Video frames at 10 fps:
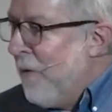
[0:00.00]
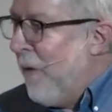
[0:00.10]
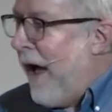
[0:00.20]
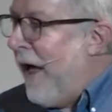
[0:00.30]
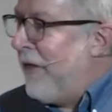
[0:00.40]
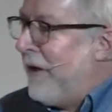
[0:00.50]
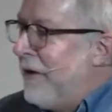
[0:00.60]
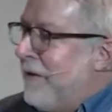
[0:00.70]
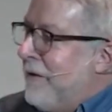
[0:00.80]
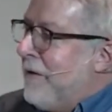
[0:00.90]
Well,
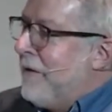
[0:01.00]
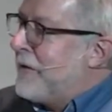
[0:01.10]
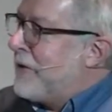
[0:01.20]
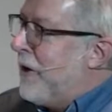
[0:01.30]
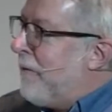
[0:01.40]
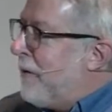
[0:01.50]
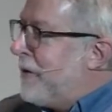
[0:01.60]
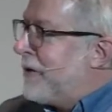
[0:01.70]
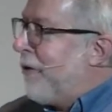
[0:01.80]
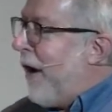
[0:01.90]
the The sermon
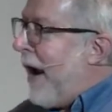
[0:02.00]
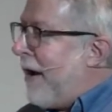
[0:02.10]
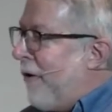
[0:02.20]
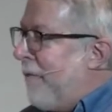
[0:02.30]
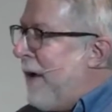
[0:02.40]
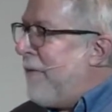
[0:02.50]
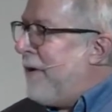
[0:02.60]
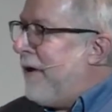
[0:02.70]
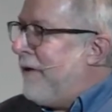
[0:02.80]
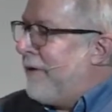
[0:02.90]
was great, or
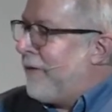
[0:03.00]
maybe the